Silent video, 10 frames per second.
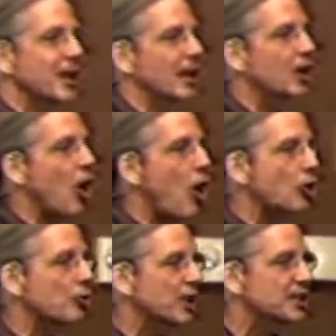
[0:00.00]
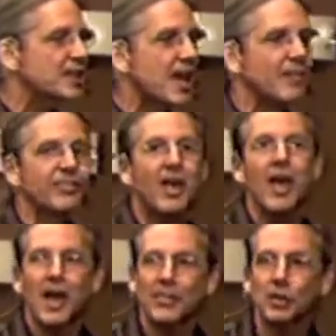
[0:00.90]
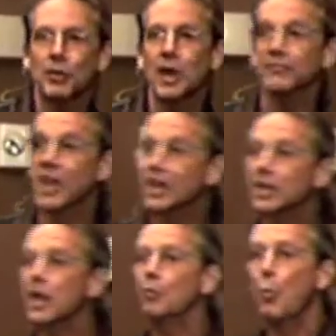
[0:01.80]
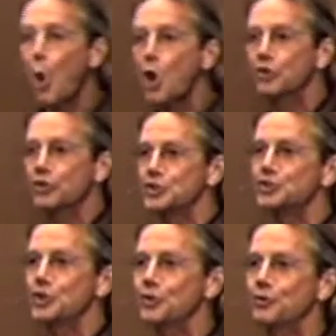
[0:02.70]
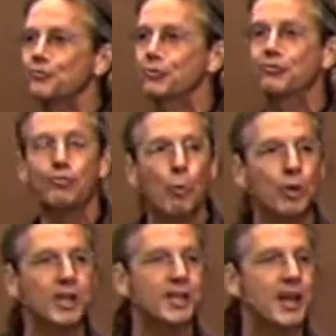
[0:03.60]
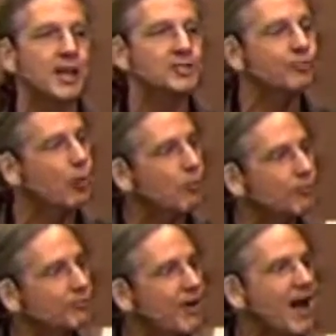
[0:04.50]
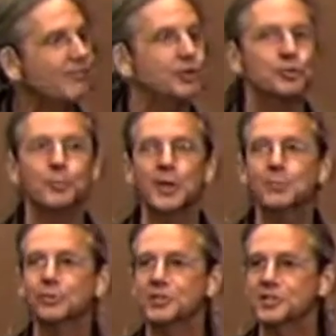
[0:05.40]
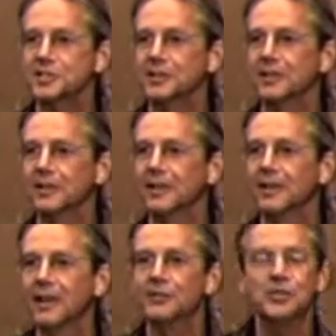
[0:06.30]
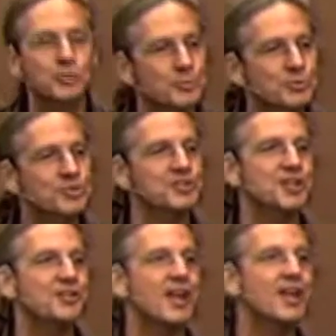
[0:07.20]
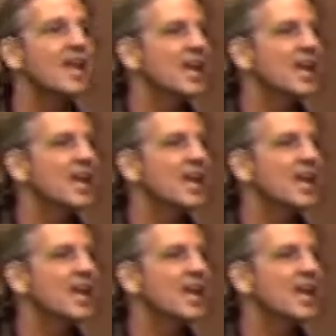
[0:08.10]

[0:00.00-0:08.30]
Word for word: again, conquering death and the grave. And again, walk this earth for 40 days for over 500 people to see. The scripture says that then